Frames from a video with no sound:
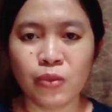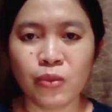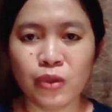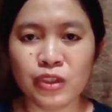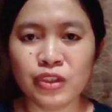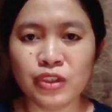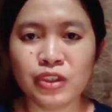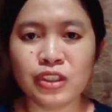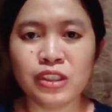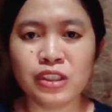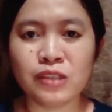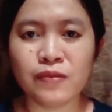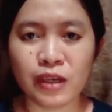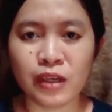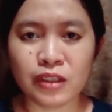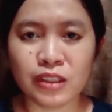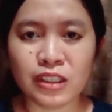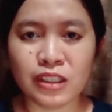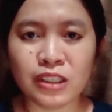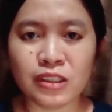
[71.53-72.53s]
which is
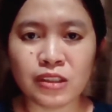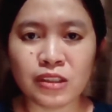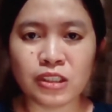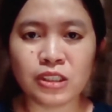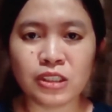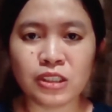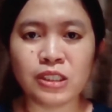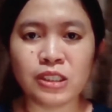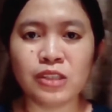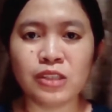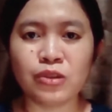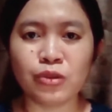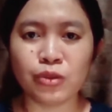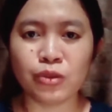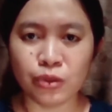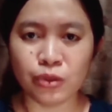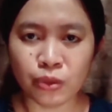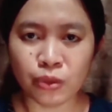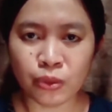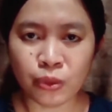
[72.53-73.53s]
very interesting to
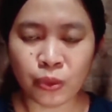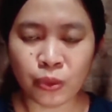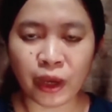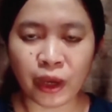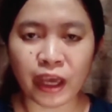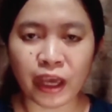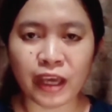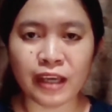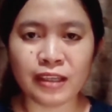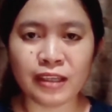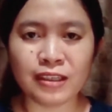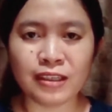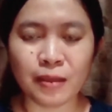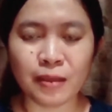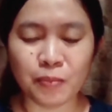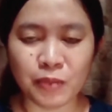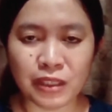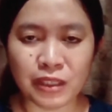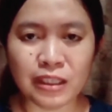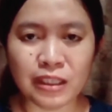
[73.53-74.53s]
you and
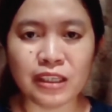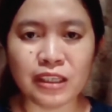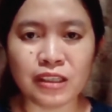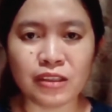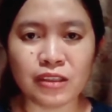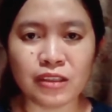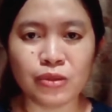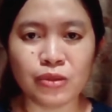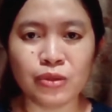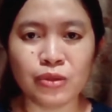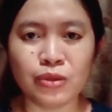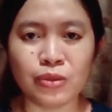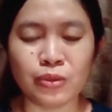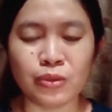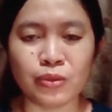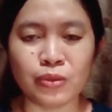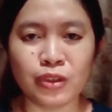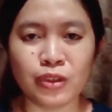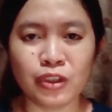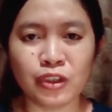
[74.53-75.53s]
appealing to
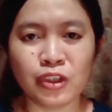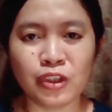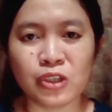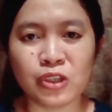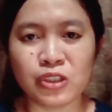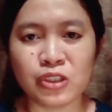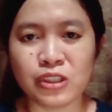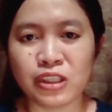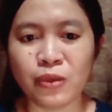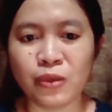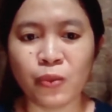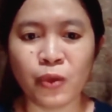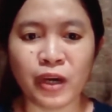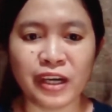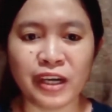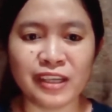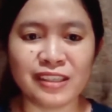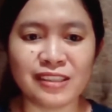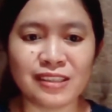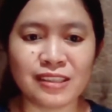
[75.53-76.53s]
you, curiosity
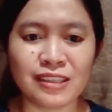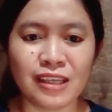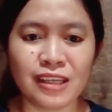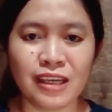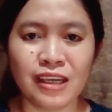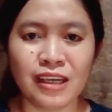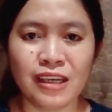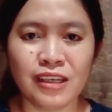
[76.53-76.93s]
wise.